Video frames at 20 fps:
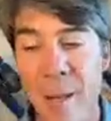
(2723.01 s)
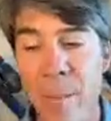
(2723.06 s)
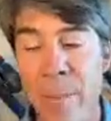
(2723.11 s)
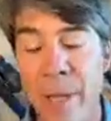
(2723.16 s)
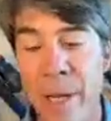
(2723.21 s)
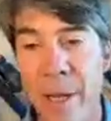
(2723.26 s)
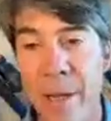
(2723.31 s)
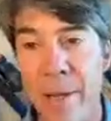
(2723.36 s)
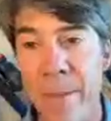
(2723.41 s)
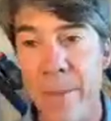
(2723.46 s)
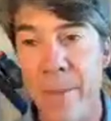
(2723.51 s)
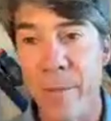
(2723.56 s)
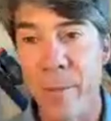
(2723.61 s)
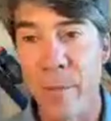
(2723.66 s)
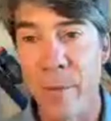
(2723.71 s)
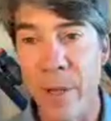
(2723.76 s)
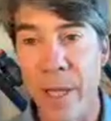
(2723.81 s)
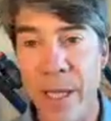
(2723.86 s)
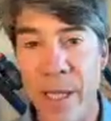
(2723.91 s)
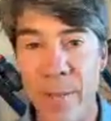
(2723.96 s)
But um,
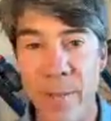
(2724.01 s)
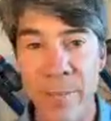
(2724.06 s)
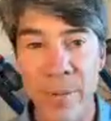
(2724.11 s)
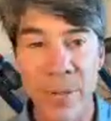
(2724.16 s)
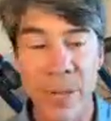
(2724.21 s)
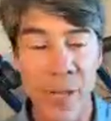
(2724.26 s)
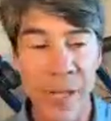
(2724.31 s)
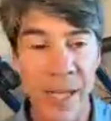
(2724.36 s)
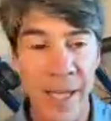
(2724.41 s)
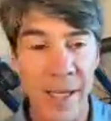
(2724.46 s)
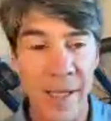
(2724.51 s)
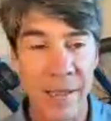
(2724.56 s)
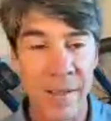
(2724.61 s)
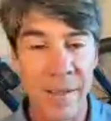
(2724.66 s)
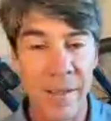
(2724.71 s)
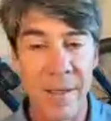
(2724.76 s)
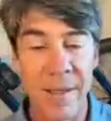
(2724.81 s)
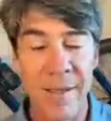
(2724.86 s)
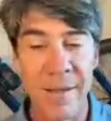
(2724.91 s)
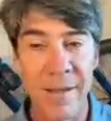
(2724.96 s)
we can plug
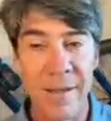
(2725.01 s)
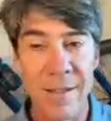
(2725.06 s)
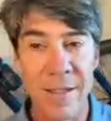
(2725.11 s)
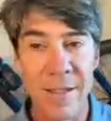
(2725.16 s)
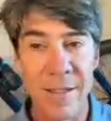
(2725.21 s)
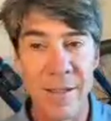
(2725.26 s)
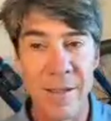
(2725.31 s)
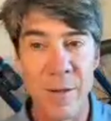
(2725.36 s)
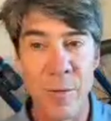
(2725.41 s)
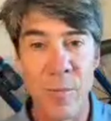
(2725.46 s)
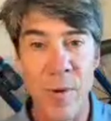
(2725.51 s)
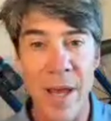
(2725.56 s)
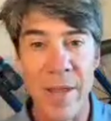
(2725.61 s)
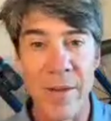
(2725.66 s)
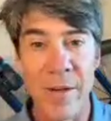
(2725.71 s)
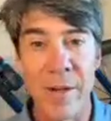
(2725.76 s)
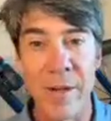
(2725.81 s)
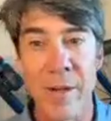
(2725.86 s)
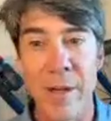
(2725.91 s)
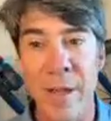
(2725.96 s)
in to the
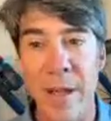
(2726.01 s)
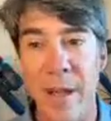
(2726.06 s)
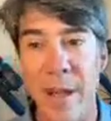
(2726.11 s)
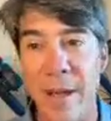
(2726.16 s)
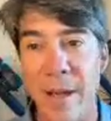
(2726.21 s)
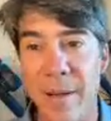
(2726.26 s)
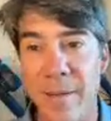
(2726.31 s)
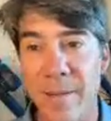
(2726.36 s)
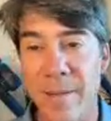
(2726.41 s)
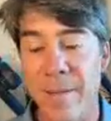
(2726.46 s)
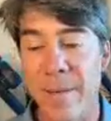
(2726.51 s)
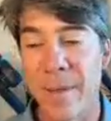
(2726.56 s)
weather uh,